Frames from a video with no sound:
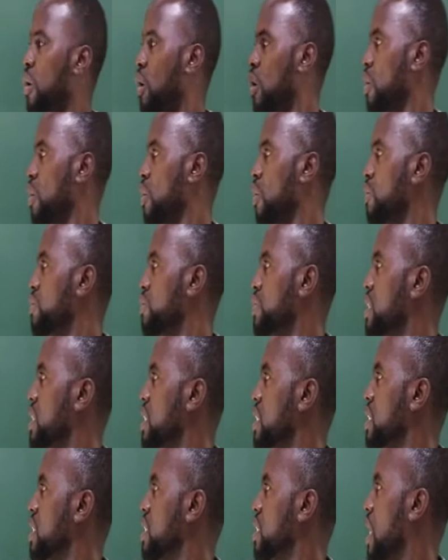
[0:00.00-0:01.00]
all of
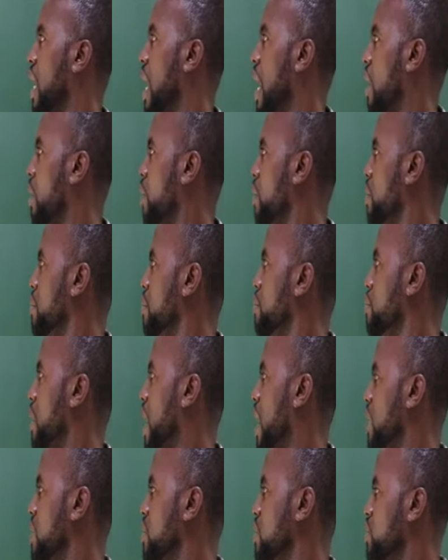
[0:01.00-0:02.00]
these are
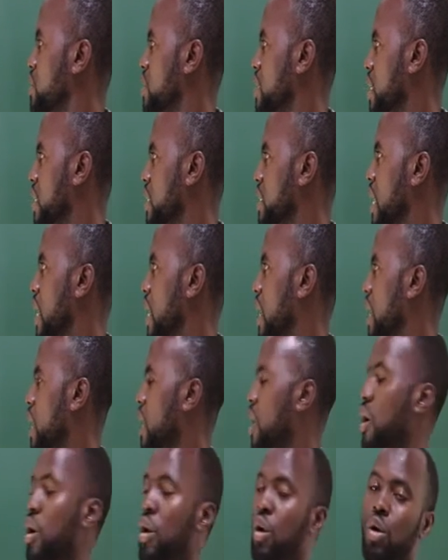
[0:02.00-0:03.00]
combined together,
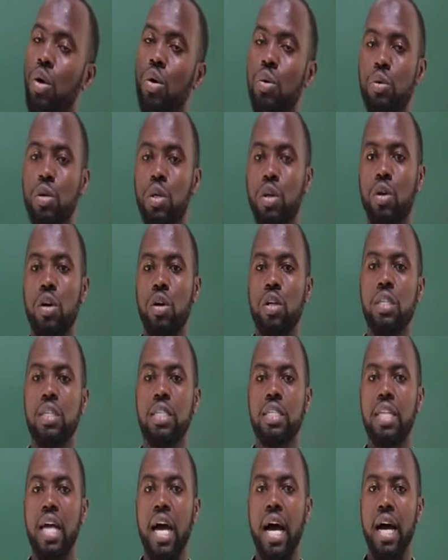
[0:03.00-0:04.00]
we call
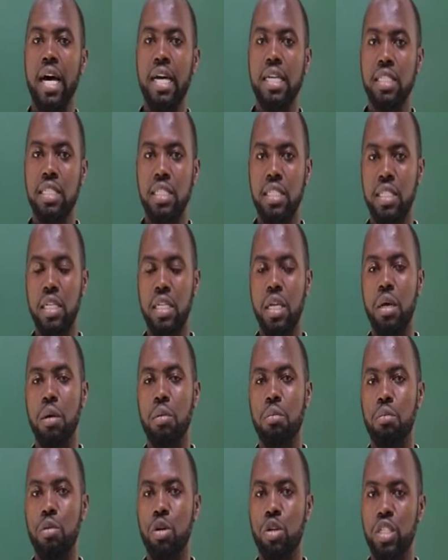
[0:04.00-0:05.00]
it as
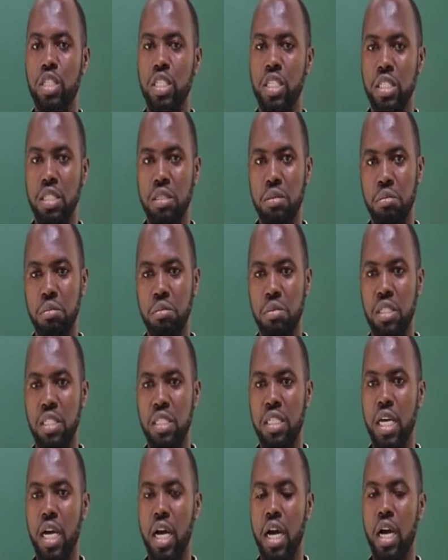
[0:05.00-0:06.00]

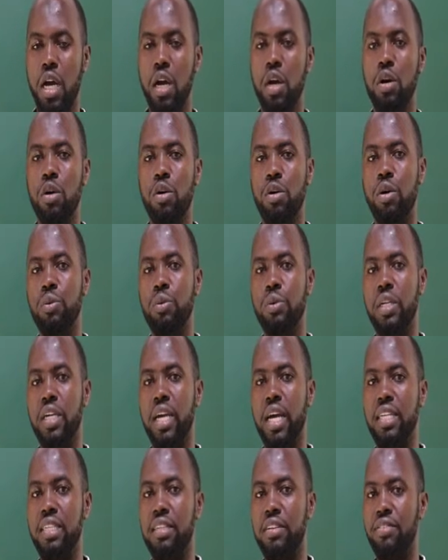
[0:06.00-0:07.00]
multimedia, or we
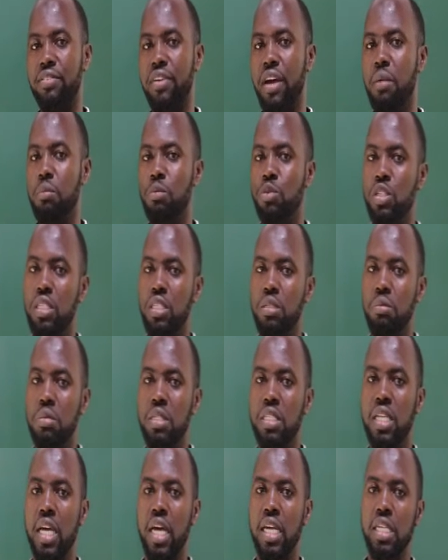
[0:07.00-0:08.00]
can define
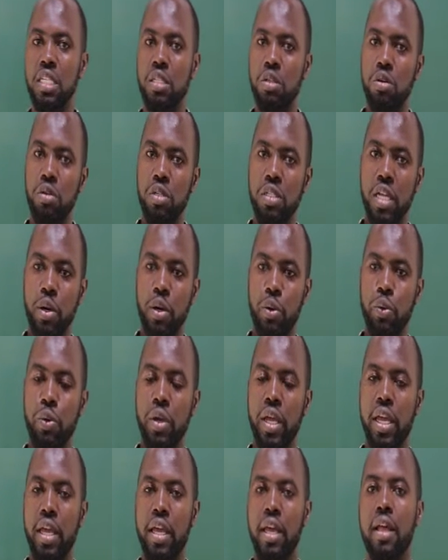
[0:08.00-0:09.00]
multimedia in other
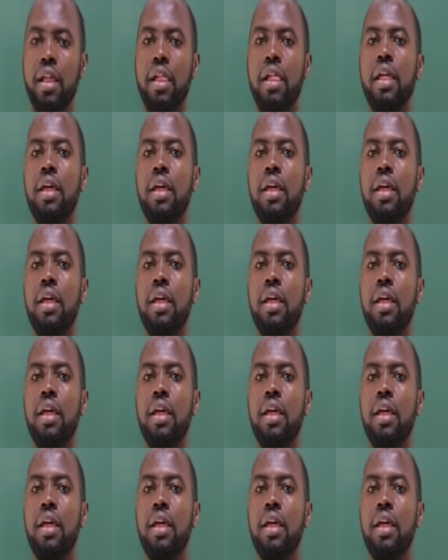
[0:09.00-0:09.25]
way,